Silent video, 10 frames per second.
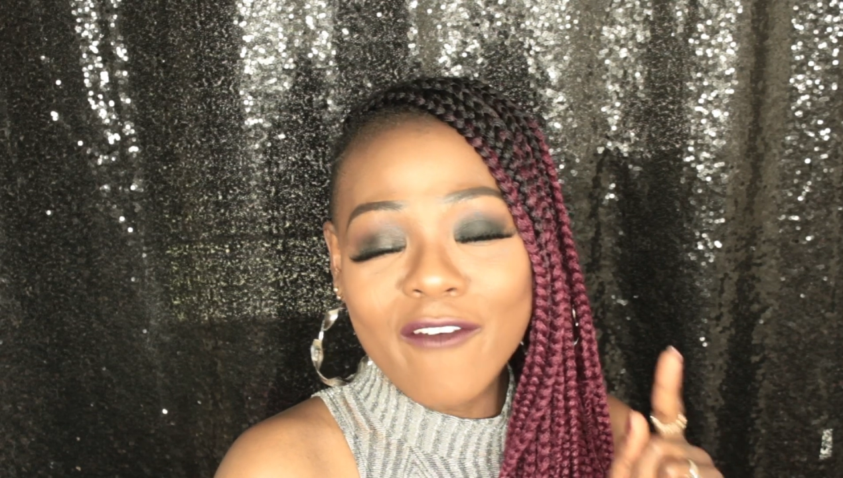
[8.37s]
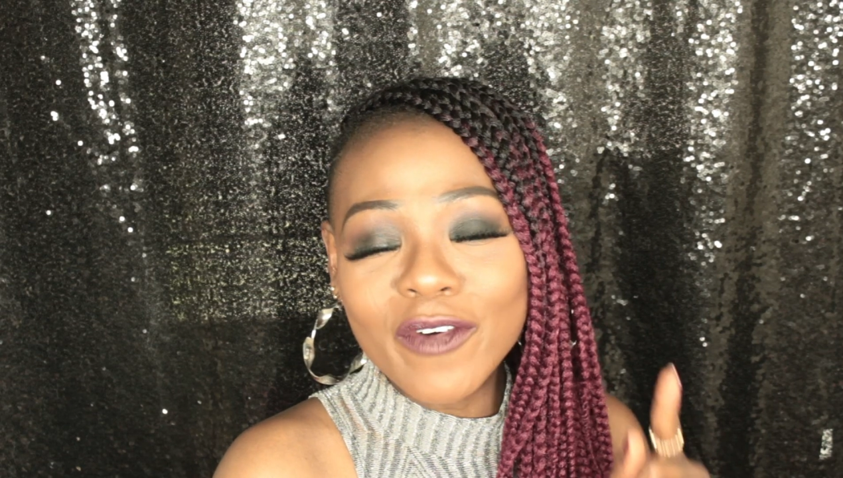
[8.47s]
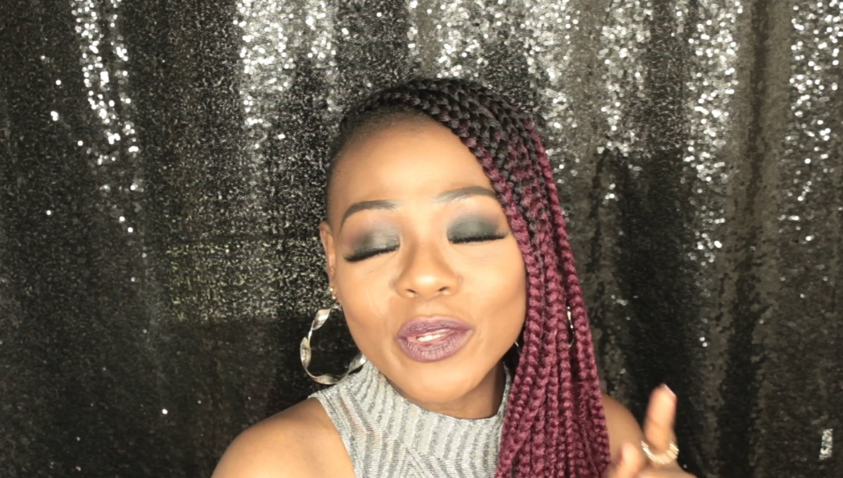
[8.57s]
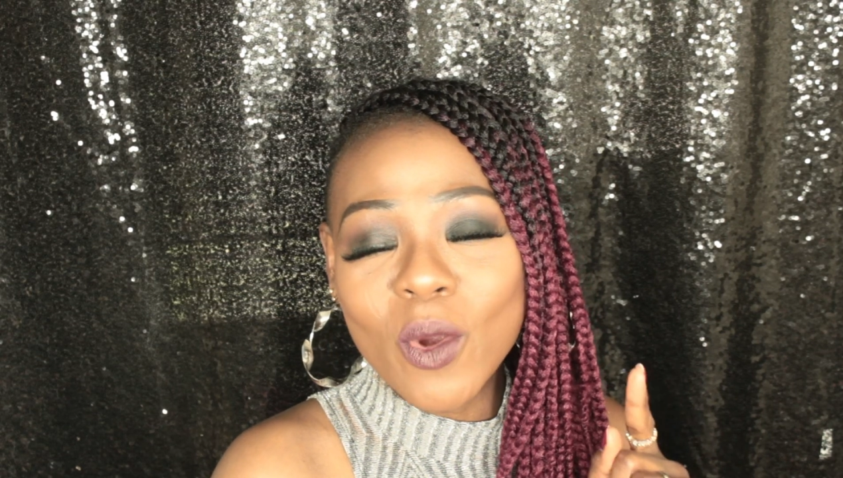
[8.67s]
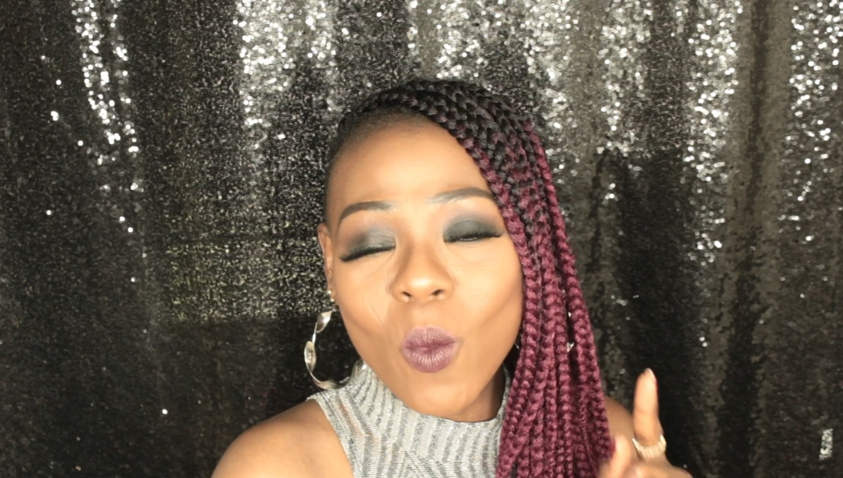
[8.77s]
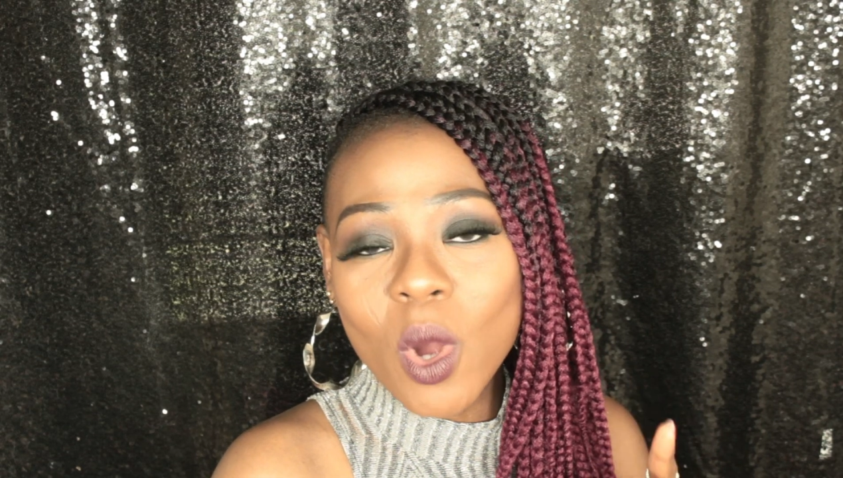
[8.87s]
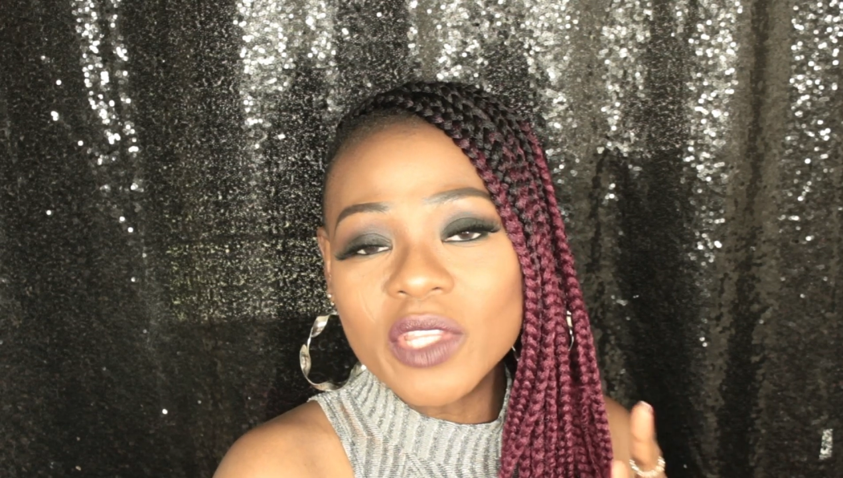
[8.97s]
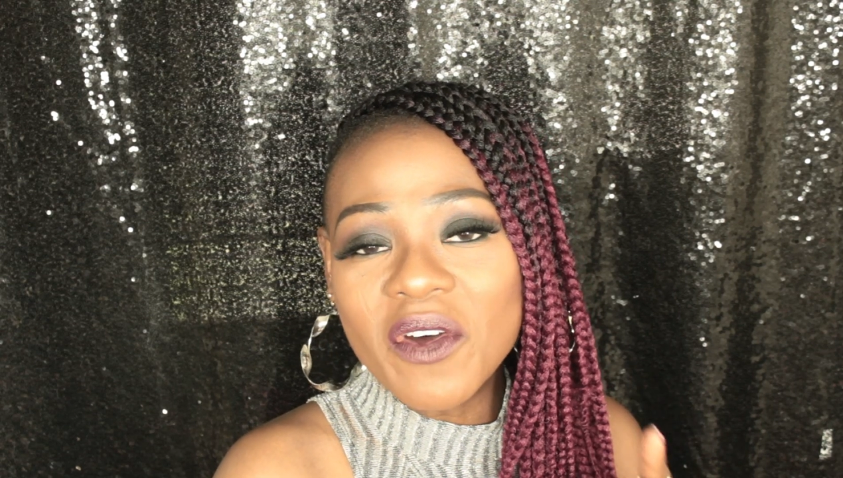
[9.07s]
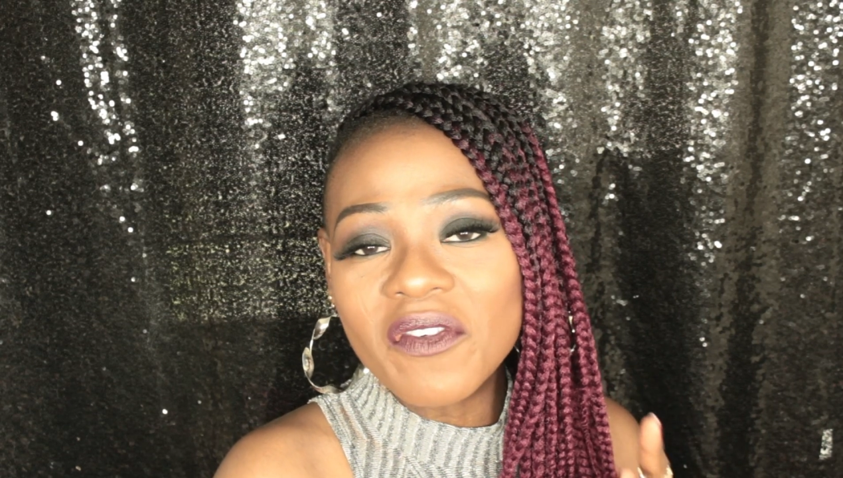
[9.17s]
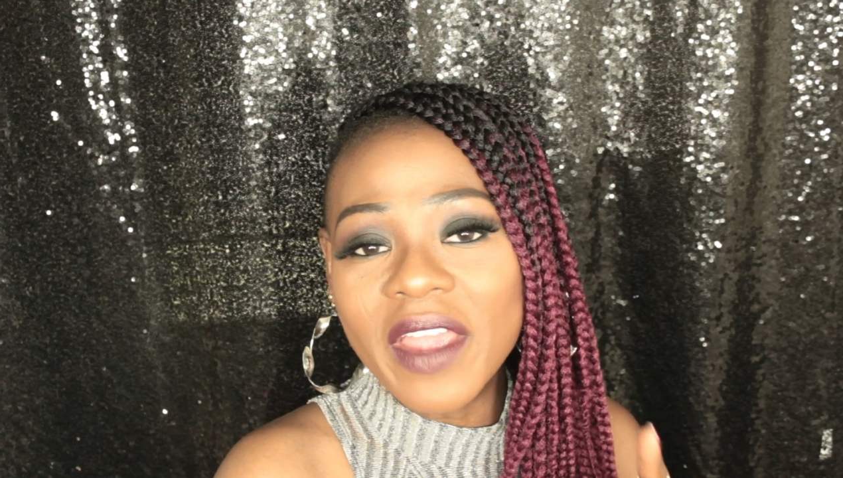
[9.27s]
for your
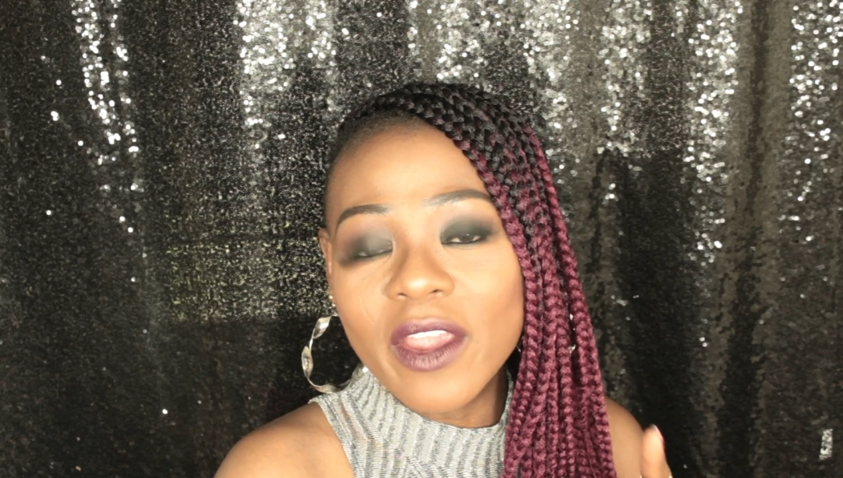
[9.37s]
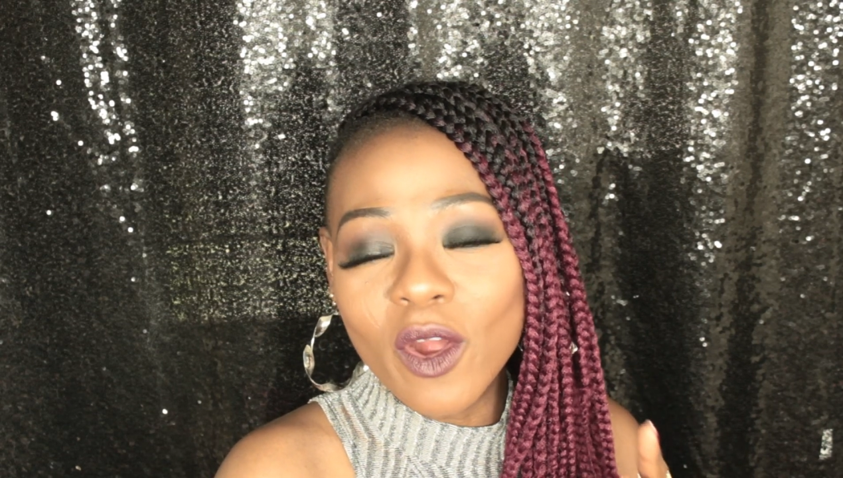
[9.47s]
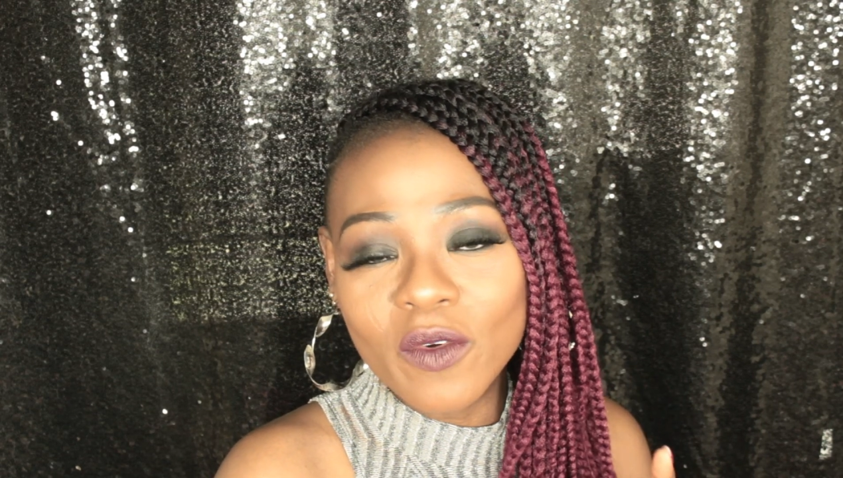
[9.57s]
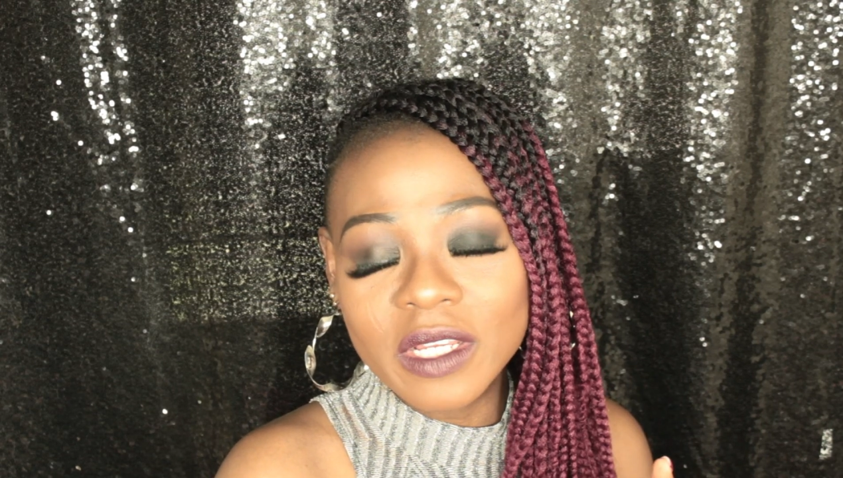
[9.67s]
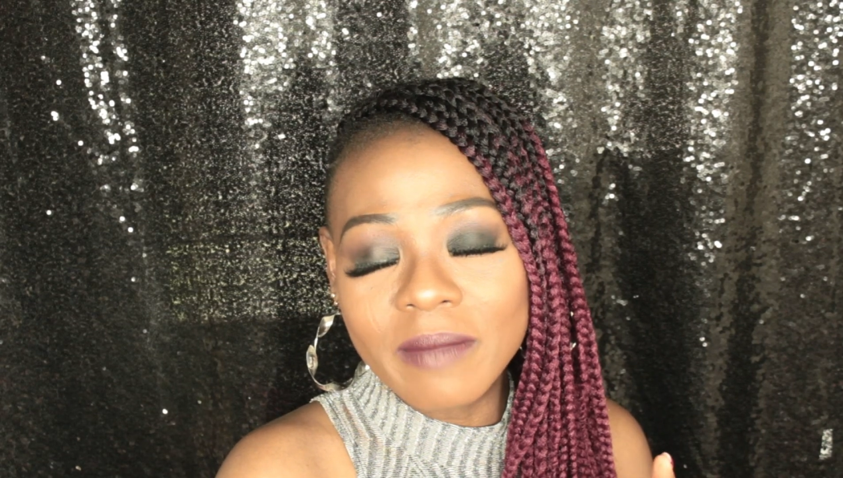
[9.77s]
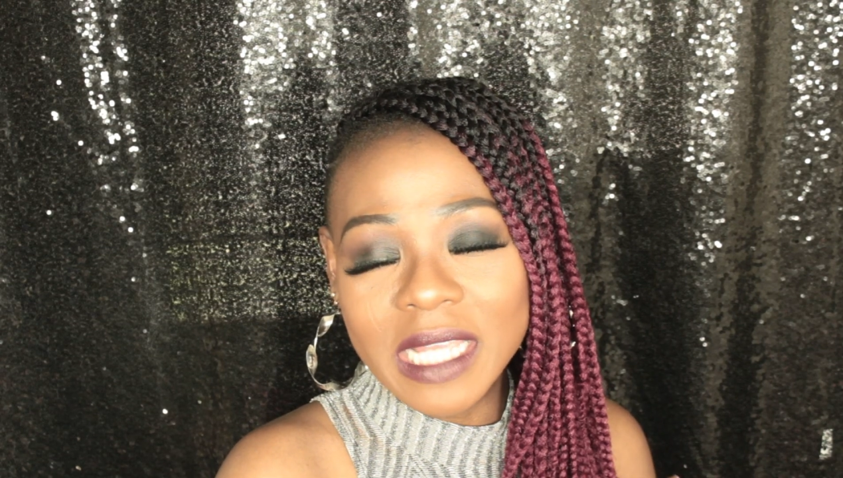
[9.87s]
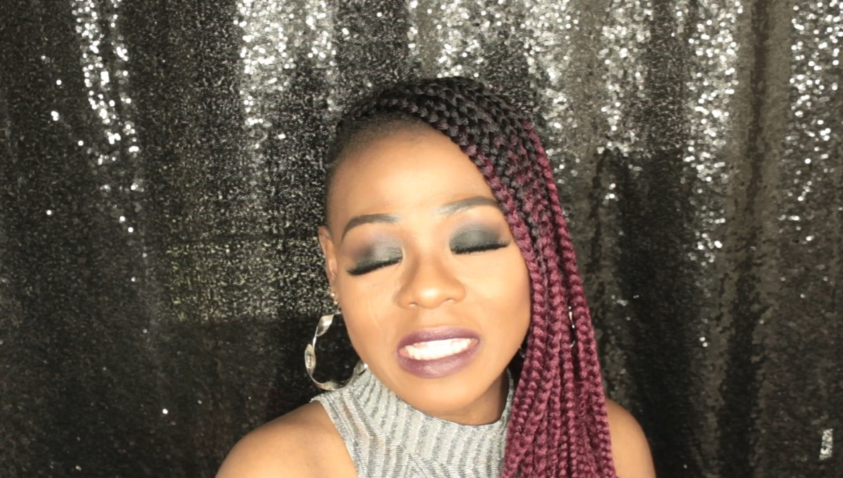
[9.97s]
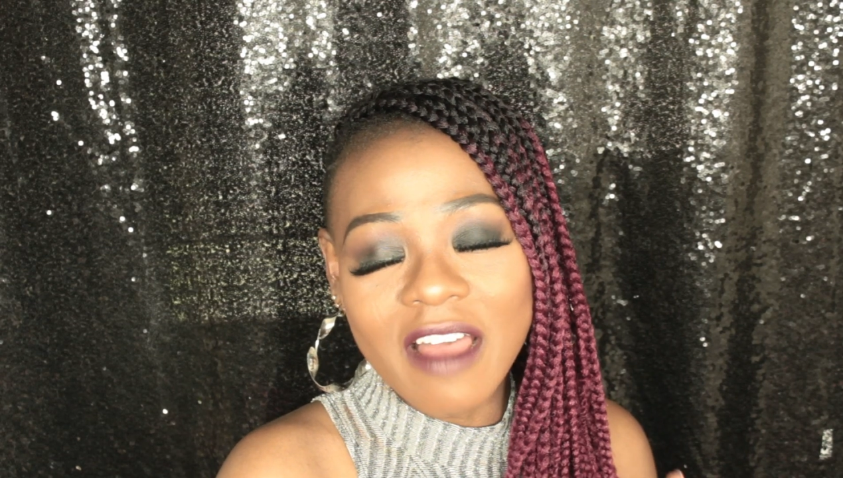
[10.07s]
word of encouragement.